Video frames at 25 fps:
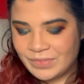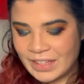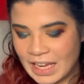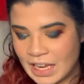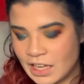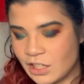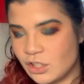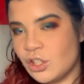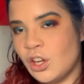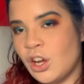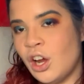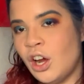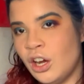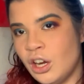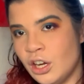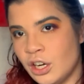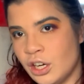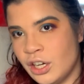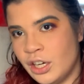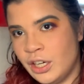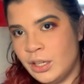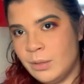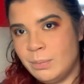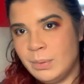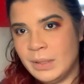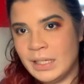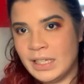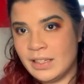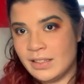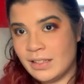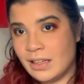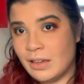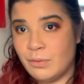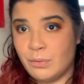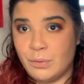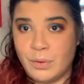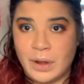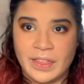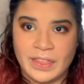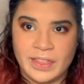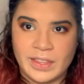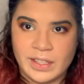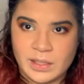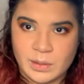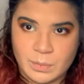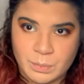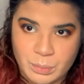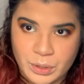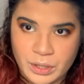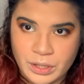It's hard because I've read
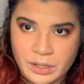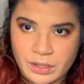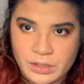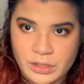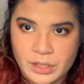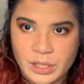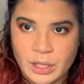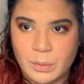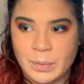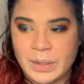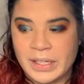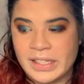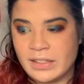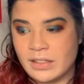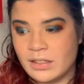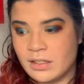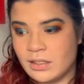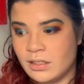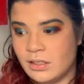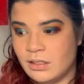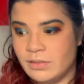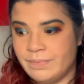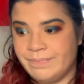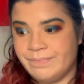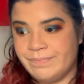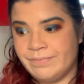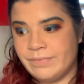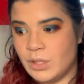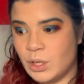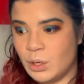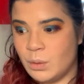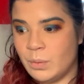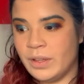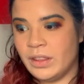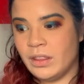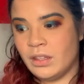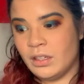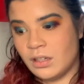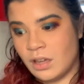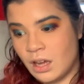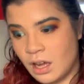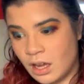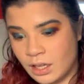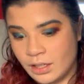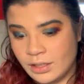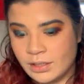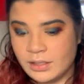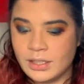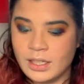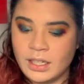this book, so it's knowing the
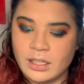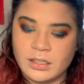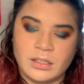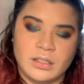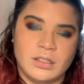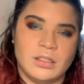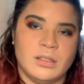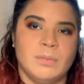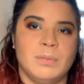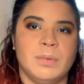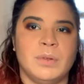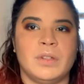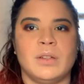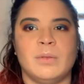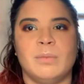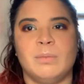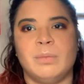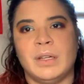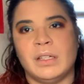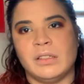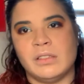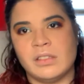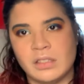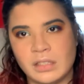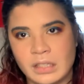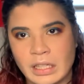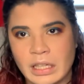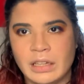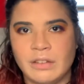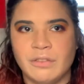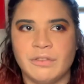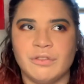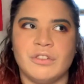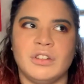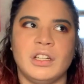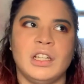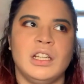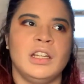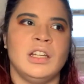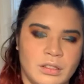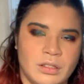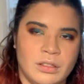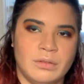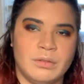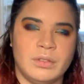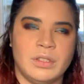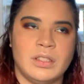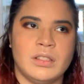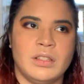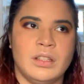context. It's a book about slavery. You
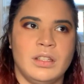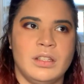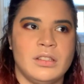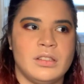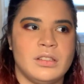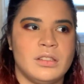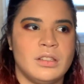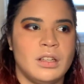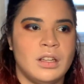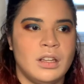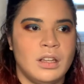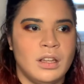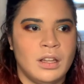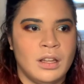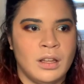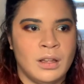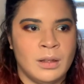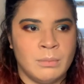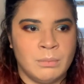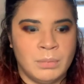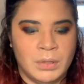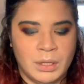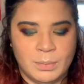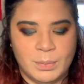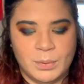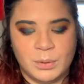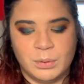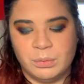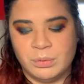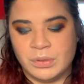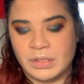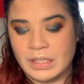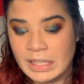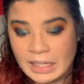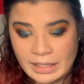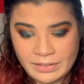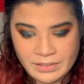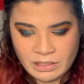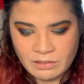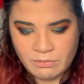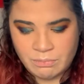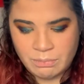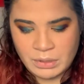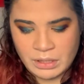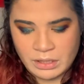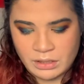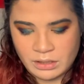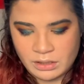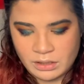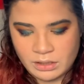know, it's these people whose lives have
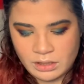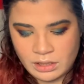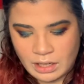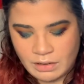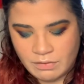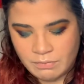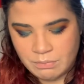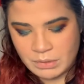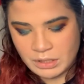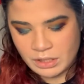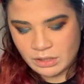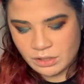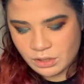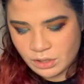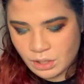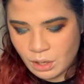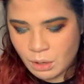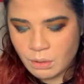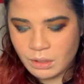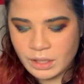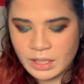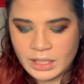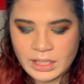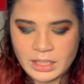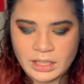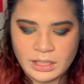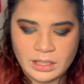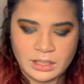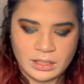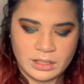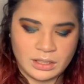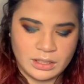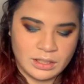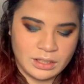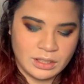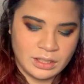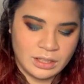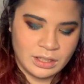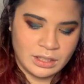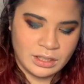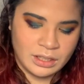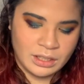been stolen, and,